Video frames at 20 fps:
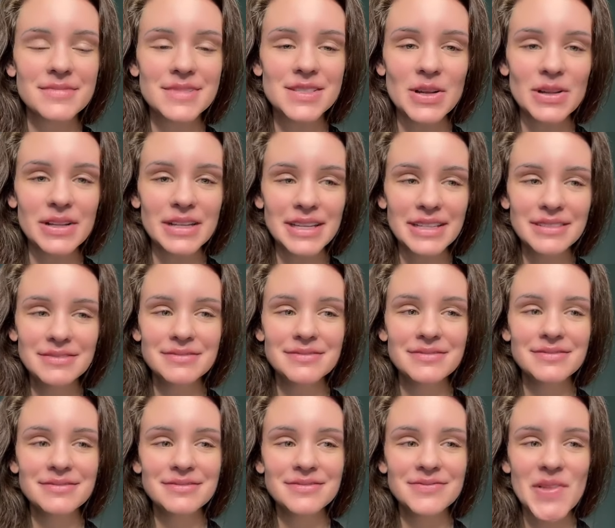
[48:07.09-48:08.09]
Sully?
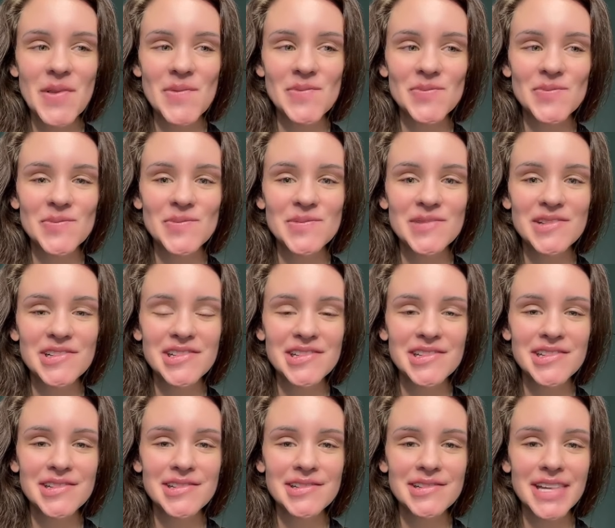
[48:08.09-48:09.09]

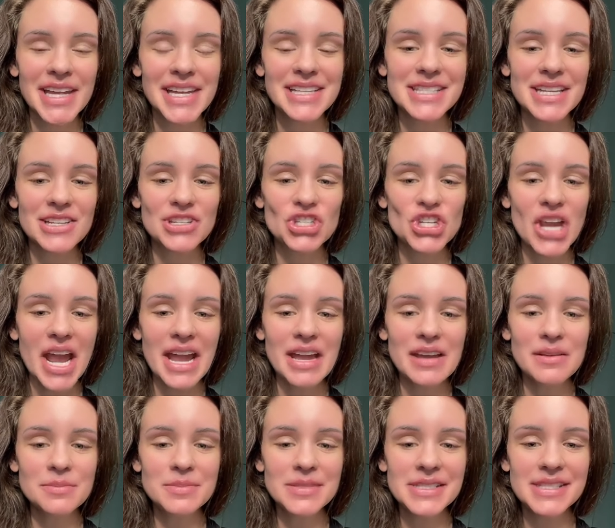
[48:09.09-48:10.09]
Is it
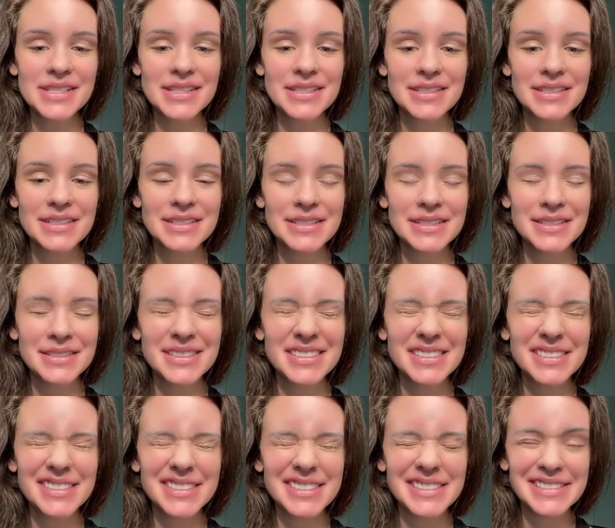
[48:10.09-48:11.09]
James?
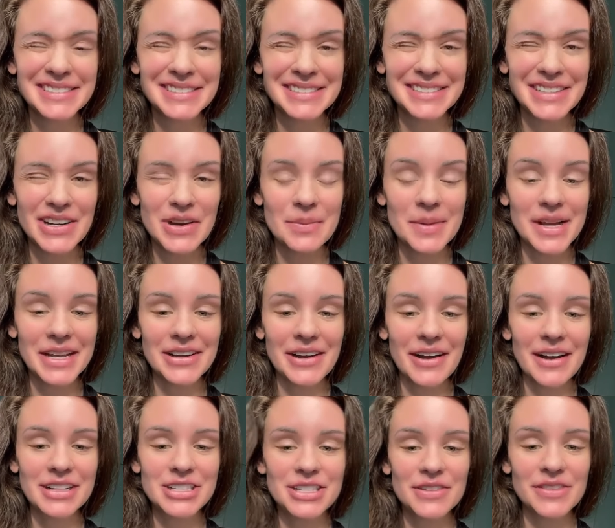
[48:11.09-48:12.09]
Oh my
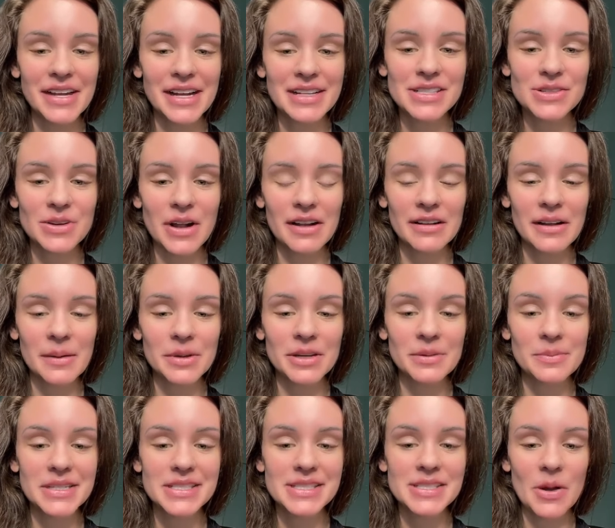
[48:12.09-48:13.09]
gosh, if that's wrong, I'm
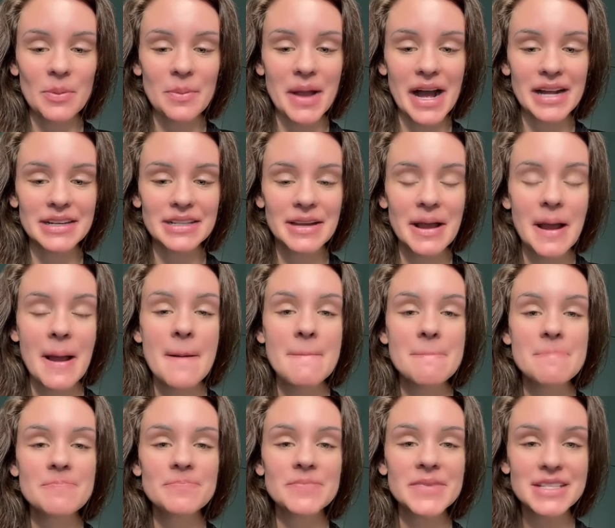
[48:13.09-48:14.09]
going to be so mad.
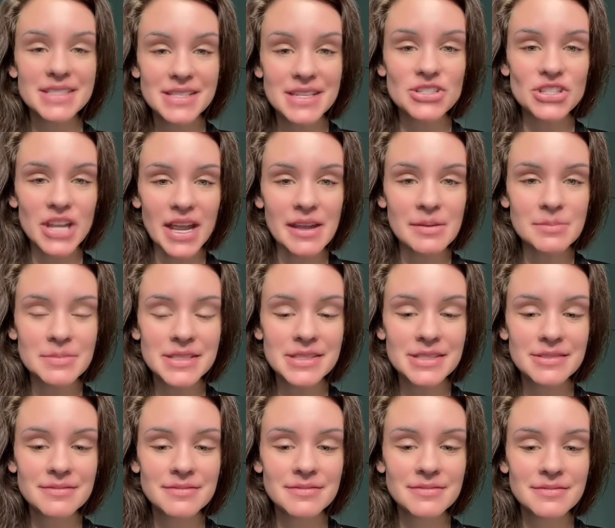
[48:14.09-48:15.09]
Is it
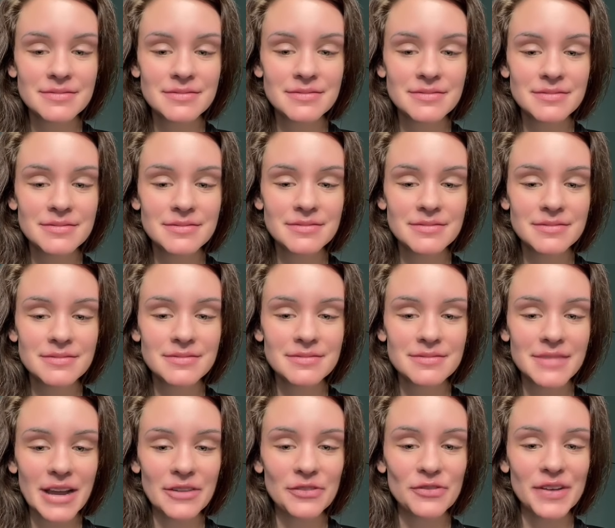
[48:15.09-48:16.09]
James?
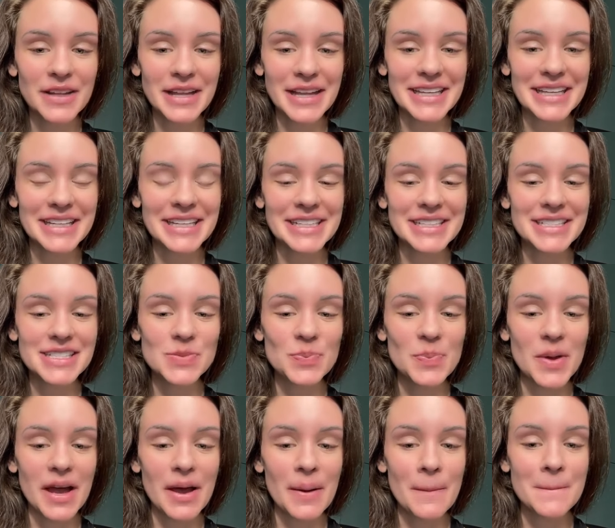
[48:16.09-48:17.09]
I feel like it is,
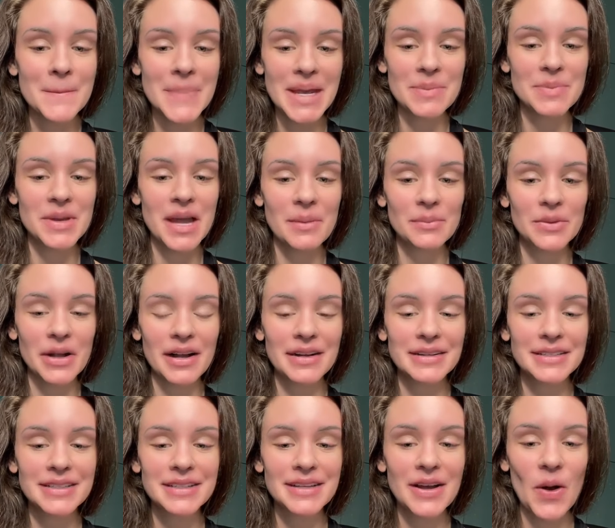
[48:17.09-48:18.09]
but maybe I'm
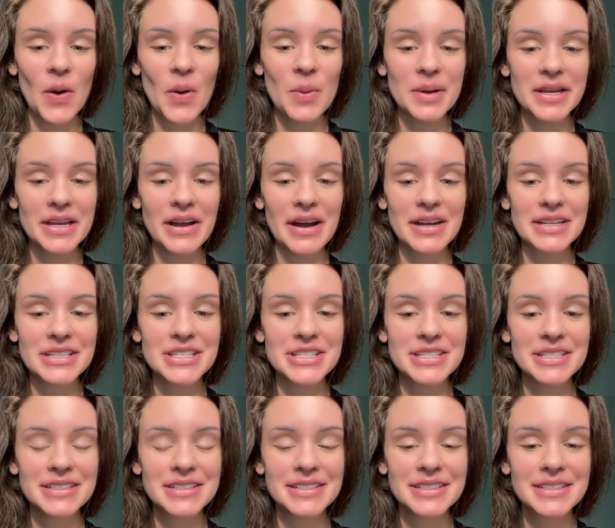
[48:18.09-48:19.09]
wrong. Oh my
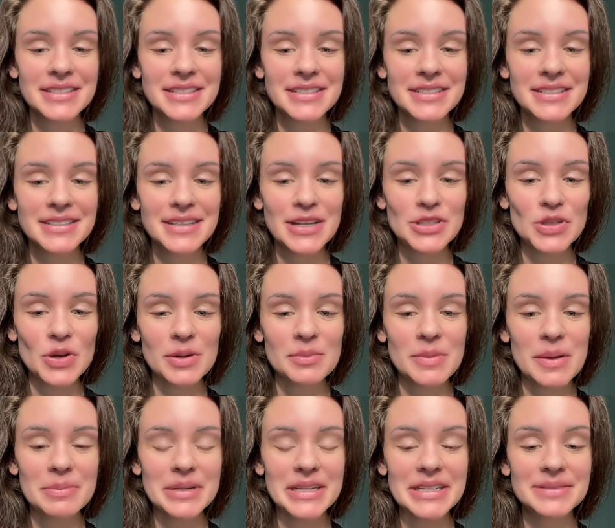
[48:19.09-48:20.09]
gosh. I don't
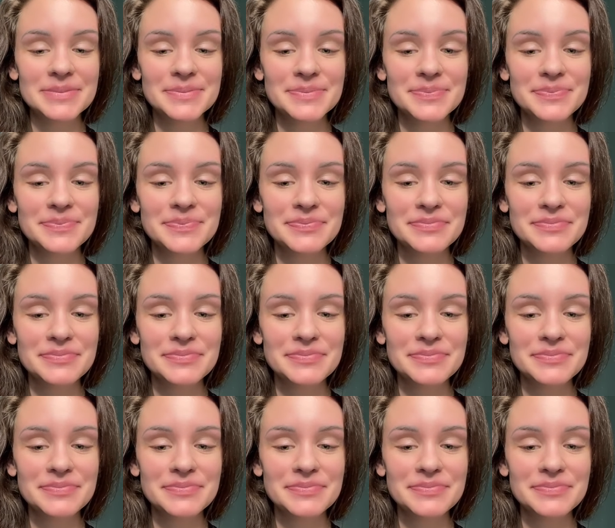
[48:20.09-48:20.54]
remember.